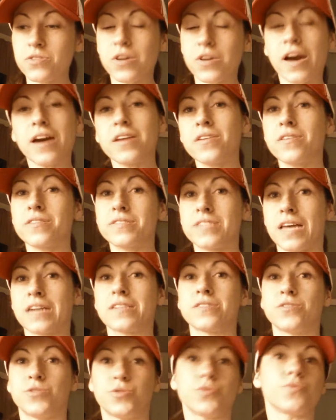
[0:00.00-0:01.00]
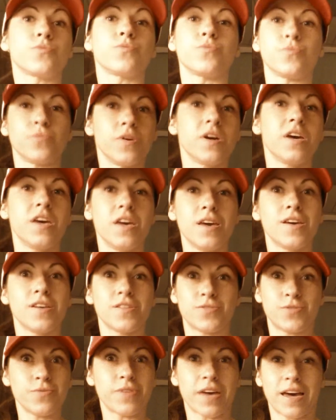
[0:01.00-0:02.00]
how do you
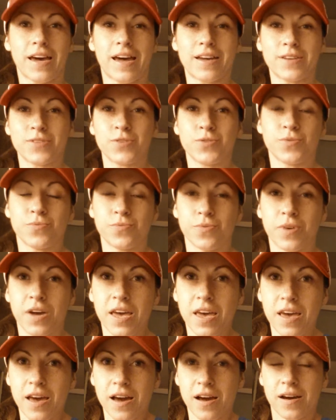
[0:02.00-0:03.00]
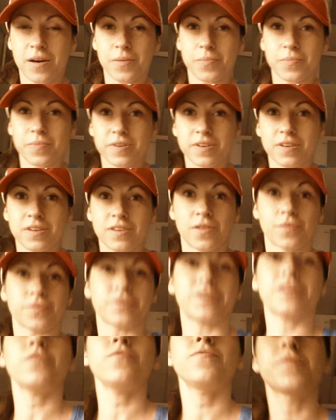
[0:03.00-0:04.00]
do that? How do you,
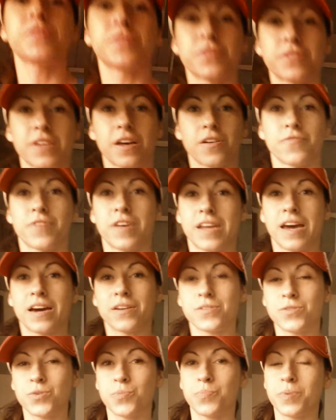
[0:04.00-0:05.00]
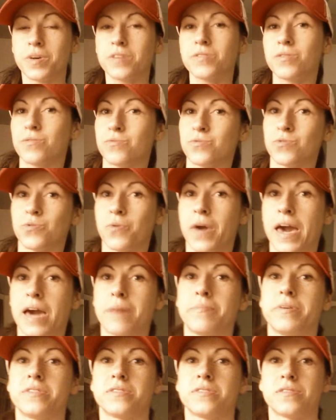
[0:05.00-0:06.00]
get over yourself, and how do you build those new
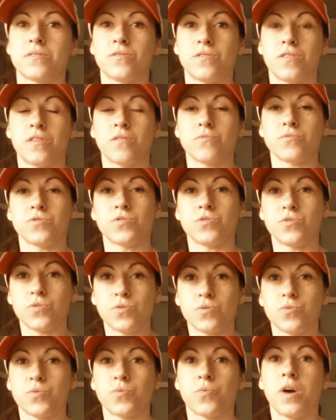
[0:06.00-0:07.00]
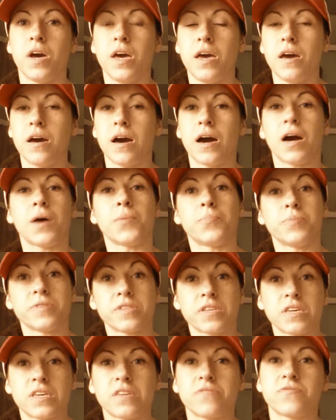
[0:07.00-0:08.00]
habits and those new
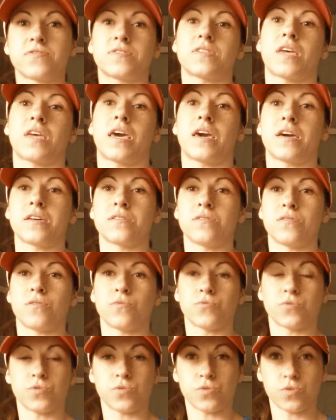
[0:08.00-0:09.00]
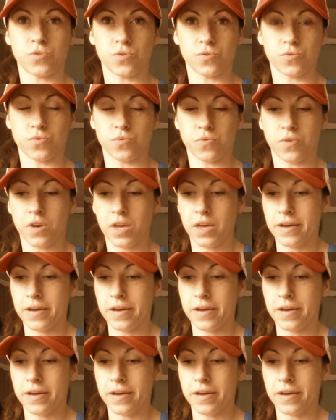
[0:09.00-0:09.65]
beliefs and those new